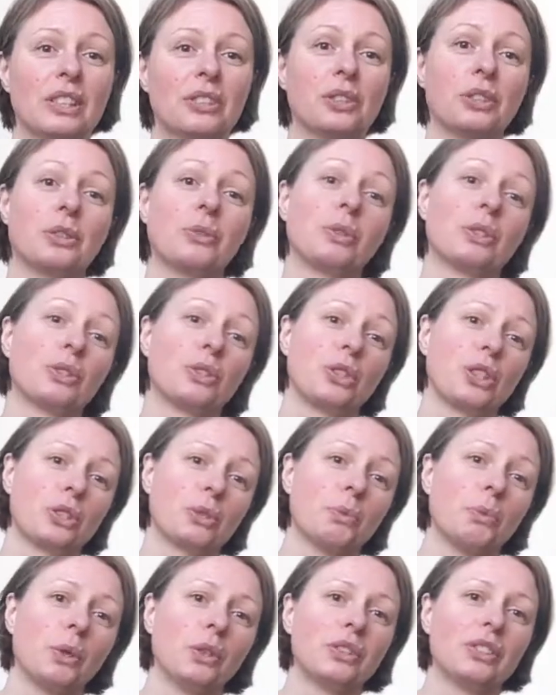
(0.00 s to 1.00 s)
and she was
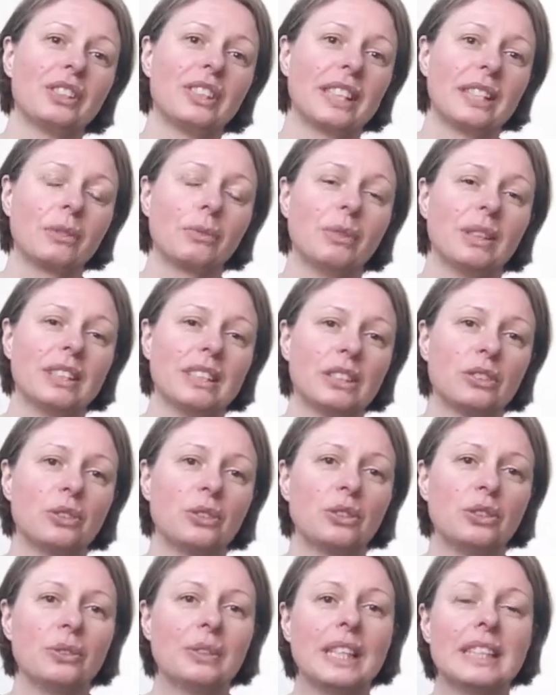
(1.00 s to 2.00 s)
just wondering whether
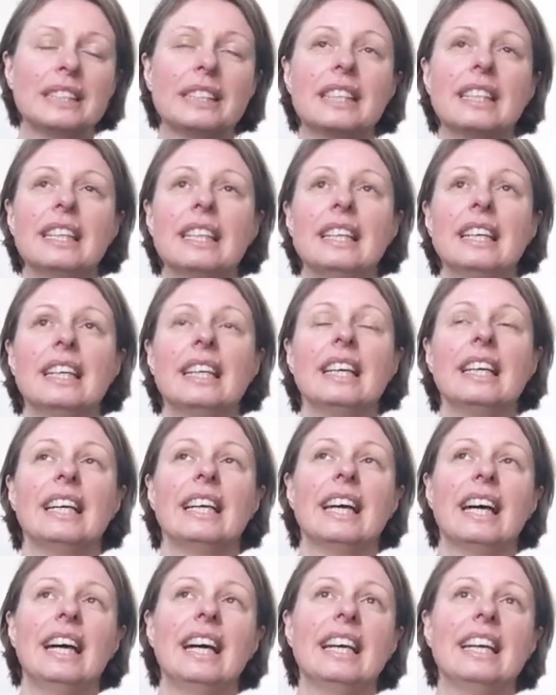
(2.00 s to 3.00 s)
to do it.
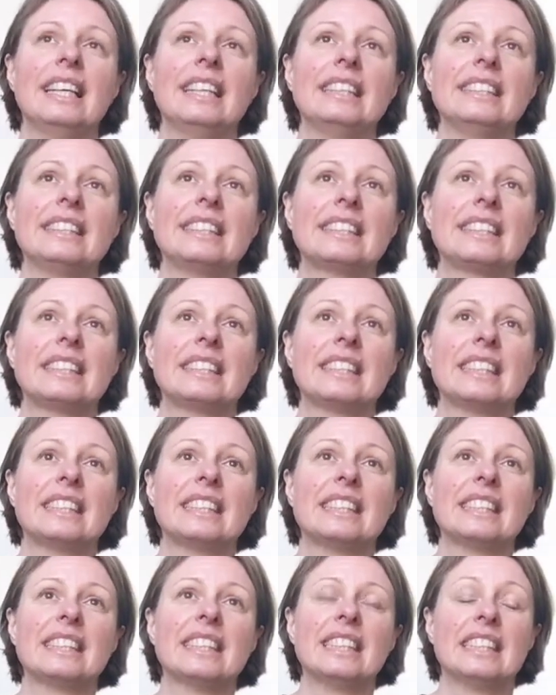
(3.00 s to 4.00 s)
And
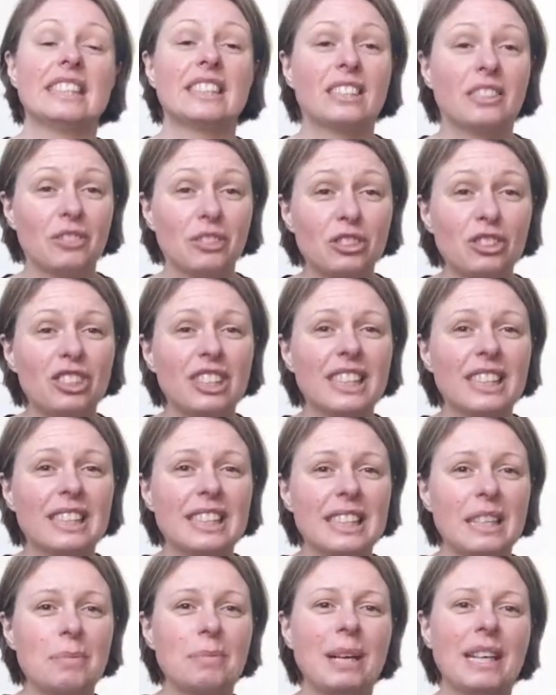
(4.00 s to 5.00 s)
it's a
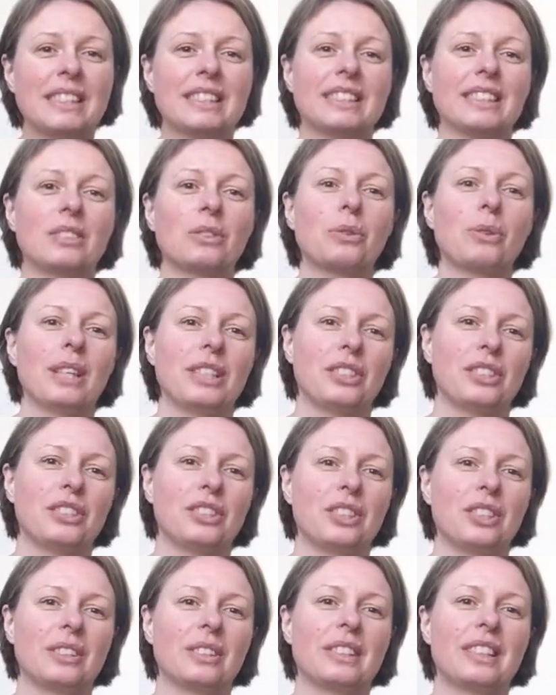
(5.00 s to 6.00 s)
really amazing
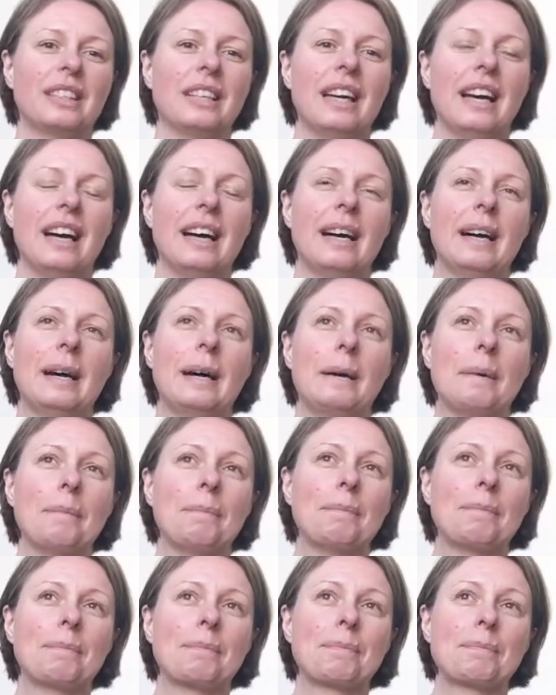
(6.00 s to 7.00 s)
question
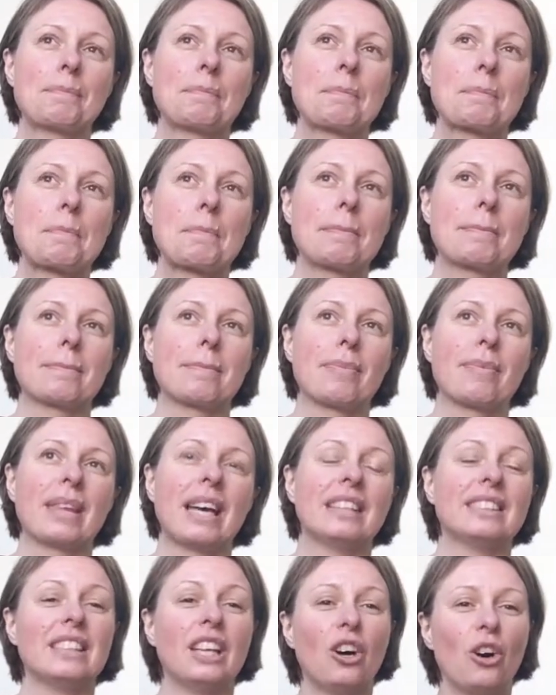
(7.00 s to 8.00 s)

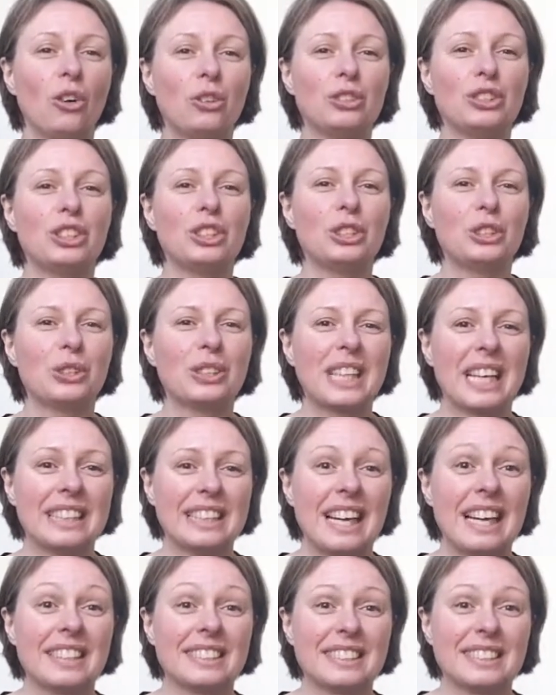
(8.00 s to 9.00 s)
that only you can
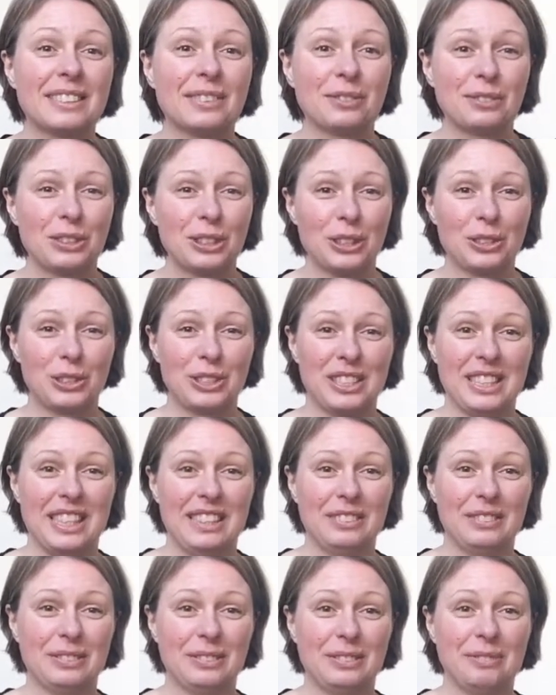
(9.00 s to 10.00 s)
answer for
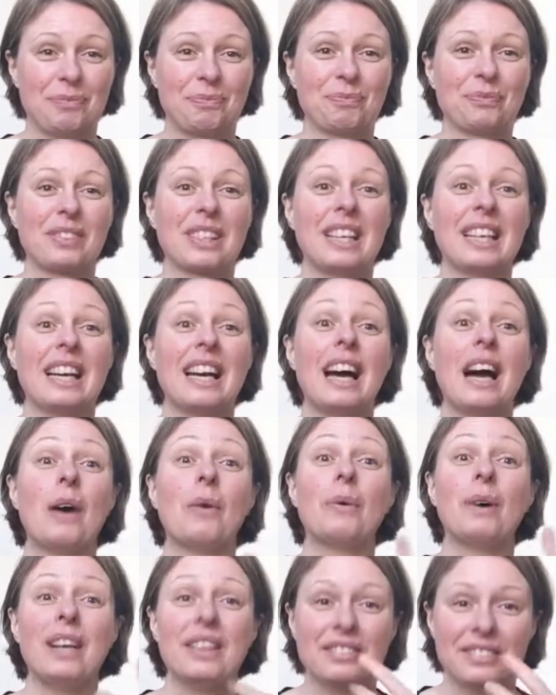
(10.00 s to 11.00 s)
yourself.
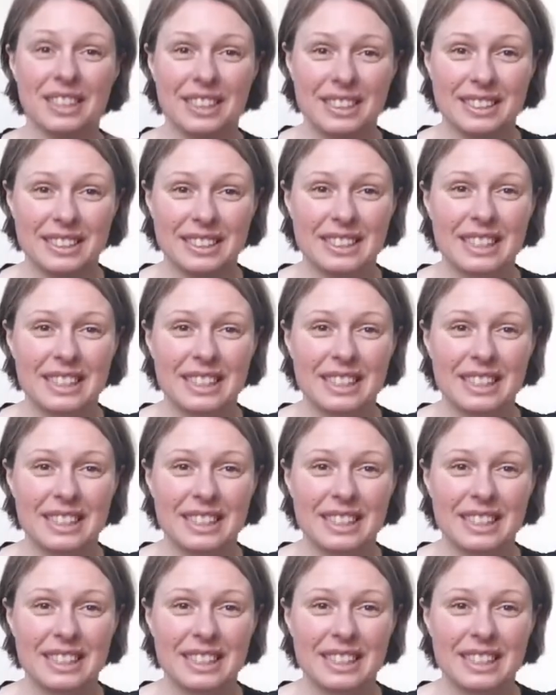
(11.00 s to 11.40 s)
However,